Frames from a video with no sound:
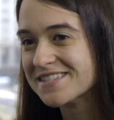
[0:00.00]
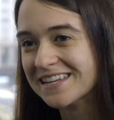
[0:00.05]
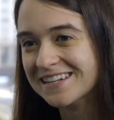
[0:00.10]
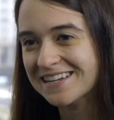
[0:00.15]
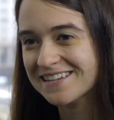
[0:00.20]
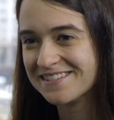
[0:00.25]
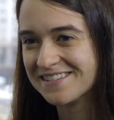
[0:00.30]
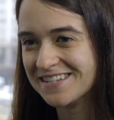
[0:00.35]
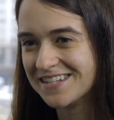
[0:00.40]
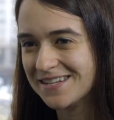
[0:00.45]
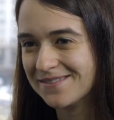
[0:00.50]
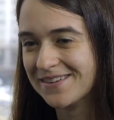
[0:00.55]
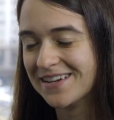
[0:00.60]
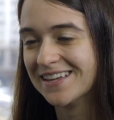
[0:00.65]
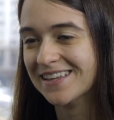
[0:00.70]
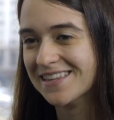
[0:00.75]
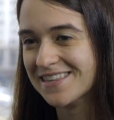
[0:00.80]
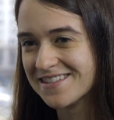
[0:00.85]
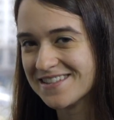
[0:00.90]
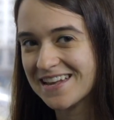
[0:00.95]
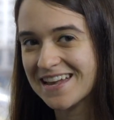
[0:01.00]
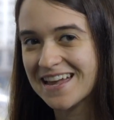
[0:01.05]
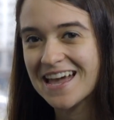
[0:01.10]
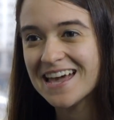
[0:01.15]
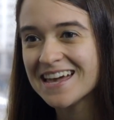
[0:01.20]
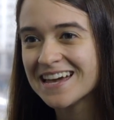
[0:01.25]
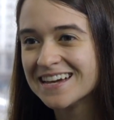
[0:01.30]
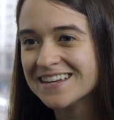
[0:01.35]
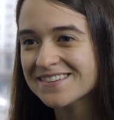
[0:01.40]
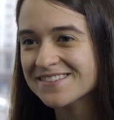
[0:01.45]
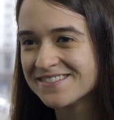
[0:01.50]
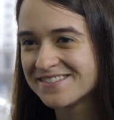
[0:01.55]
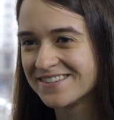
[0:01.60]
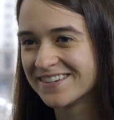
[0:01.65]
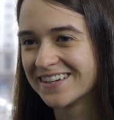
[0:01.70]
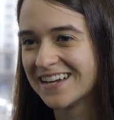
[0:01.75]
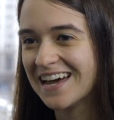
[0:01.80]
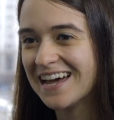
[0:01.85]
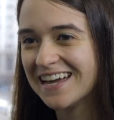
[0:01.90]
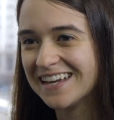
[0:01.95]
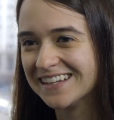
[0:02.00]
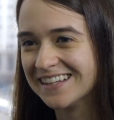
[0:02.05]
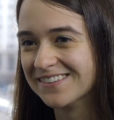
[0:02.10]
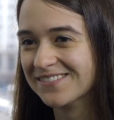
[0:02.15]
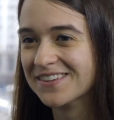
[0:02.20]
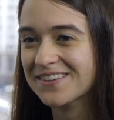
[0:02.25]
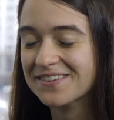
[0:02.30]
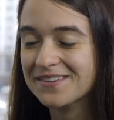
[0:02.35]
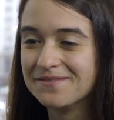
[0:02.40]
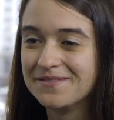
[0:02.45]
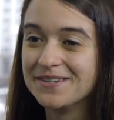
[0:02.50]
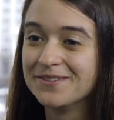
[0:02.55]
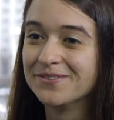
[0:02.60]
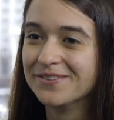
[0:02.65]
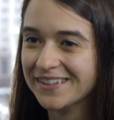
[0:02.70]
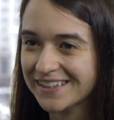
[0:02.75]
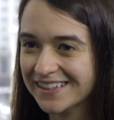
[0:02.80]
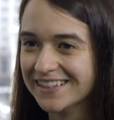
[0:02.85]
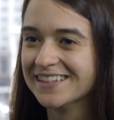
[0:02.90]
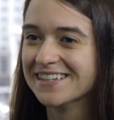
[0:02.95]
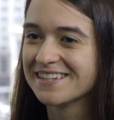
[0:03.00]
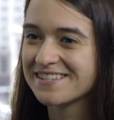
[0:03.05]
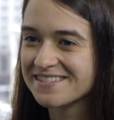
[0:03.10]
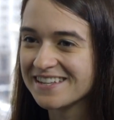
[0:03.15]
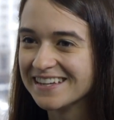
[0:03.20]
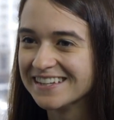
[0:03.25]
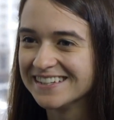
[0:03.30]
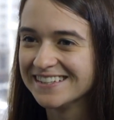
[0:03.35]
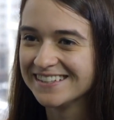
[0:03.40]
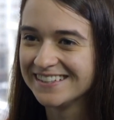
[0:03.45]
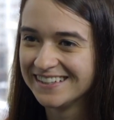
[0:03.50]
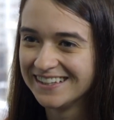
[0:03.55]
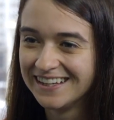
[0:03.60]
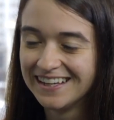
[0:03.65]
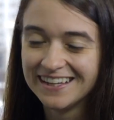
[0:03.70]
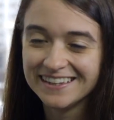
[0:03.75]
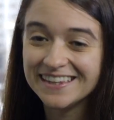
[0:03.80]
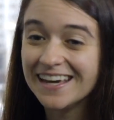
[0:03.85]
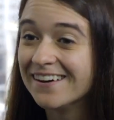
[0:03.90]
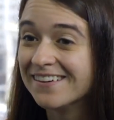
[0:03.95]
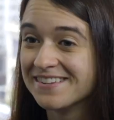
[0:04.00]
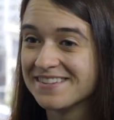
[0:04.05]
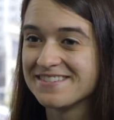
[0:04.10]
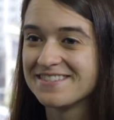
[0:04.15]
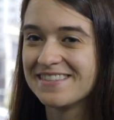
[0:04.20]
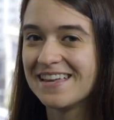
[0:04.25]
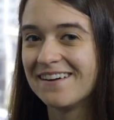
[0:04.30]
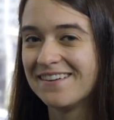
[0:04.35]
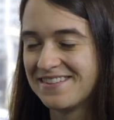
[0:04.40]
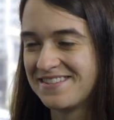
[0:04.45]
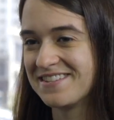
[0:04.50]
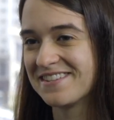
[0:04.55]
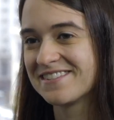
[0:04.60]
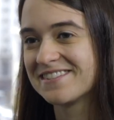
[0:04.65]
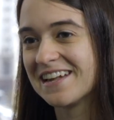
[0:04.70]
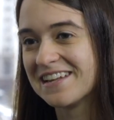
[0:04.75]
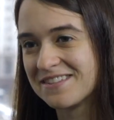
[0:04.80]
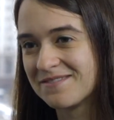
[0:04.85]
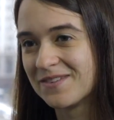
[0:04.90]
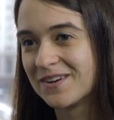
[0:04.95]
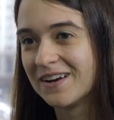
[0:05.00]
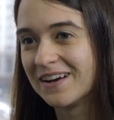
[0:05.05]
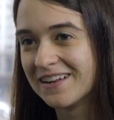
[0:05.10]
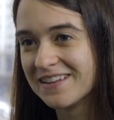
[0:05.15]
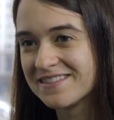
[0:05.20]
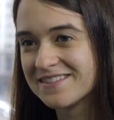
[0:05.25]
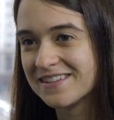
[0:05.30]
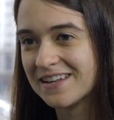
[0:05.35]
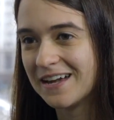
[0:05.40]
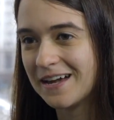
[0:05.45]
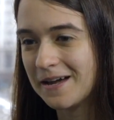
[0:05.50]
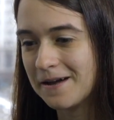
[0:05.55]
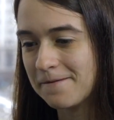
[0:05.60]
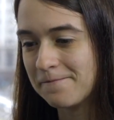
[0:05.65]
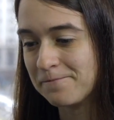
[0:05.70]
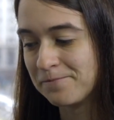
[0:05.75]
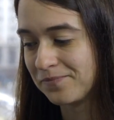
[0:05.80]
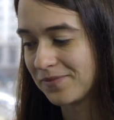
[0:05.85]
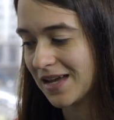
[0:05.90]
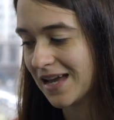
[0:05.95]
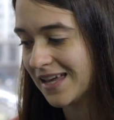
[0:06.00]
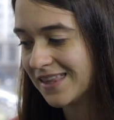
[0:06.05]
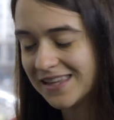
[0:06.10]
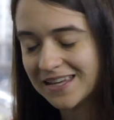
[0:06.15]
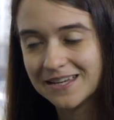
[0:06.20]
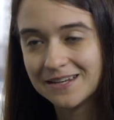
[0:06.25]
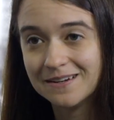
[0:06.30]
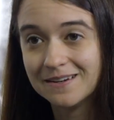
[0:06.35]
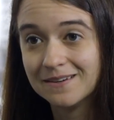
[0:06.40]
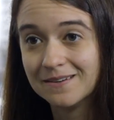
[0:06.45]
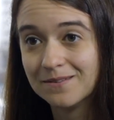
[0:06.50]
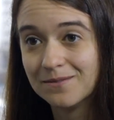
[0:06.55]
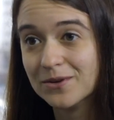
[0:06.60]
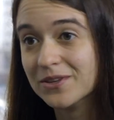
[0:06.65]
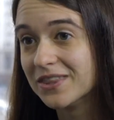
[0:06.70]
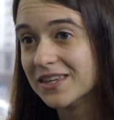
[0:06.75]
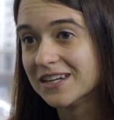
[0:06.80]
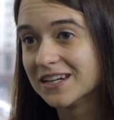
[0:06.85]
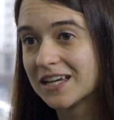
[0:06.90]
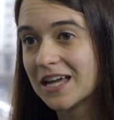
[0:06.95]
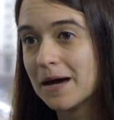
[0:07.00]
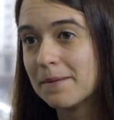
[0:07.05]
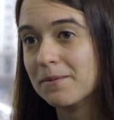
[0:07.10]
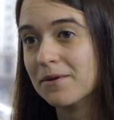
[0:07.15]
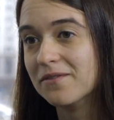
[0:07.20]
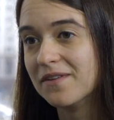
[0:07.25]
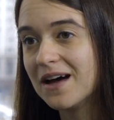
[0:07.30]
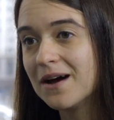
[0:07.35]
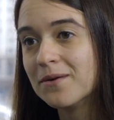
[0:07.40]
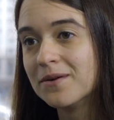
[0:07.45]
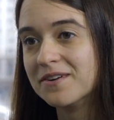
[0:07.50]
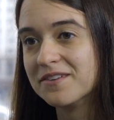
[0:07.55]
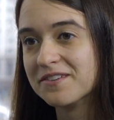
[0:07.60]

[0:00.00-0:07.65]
send us an email and say, hey, I used your guide, and we would be really excited. That was, that was success for us. But now success looks a lot